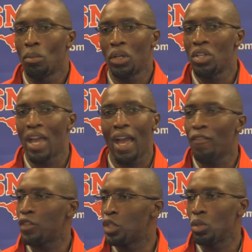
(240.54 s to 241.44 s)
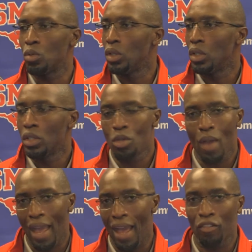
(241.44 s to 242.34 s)
but you have to you
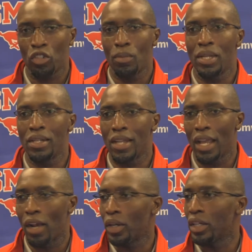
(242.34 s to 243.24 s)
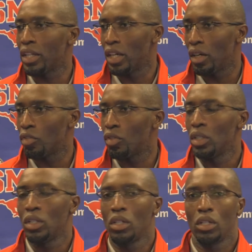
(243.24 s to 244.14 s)
have to be daring enough
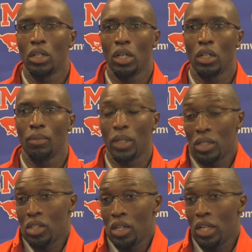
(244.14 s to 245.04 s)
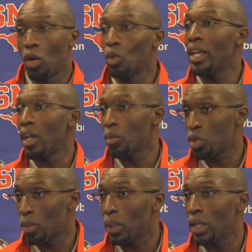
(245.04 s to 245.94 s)
uh, because it, it, only helps
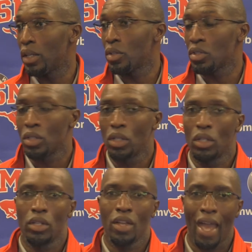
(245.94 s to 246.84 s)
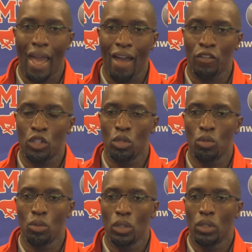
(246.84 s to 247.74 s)
your players. You have to
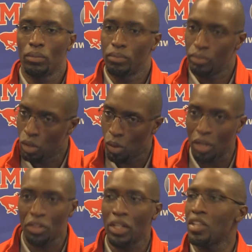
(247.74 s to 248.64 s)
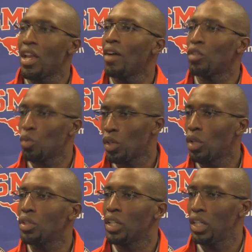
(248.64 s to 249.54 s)
go out there and you have to work
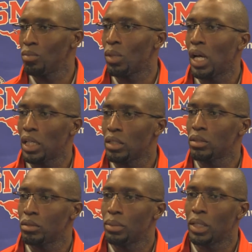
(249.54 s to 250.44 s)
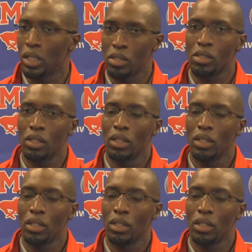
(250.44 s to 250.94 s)
on the cut block because